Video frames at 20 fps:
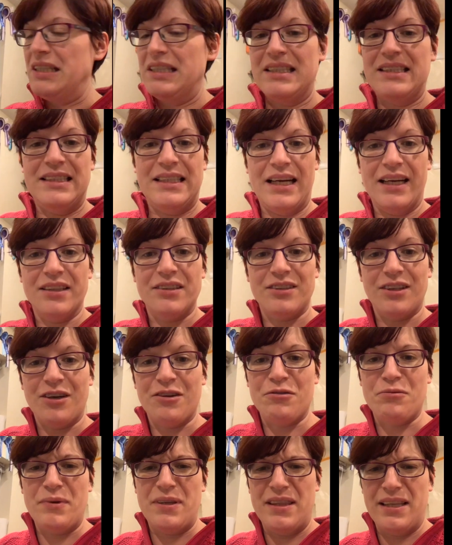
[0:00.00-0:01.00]
to start
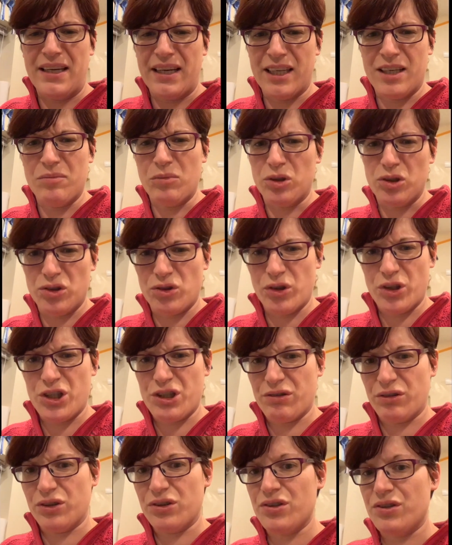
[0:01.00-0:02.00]
off with the kind of more
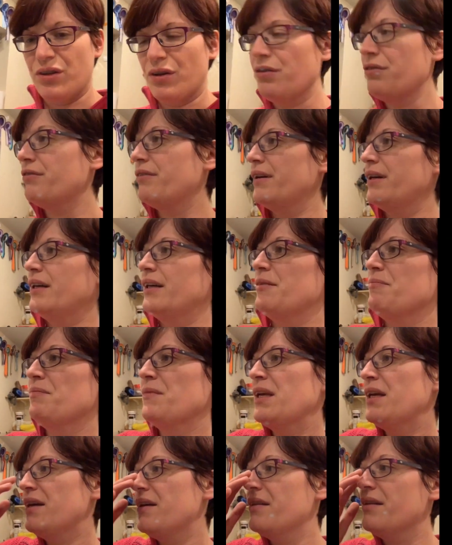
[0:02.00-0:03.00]
structural stuff
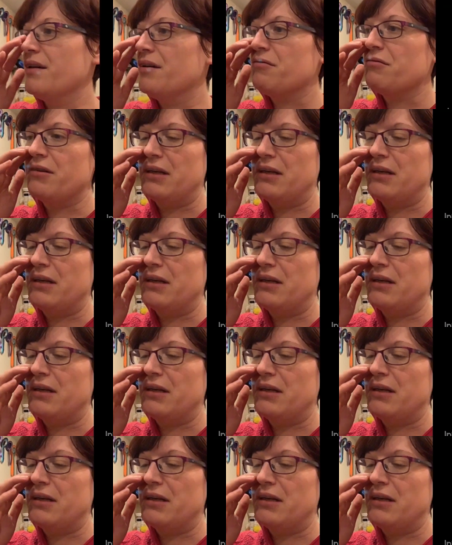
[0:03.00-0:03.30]
that have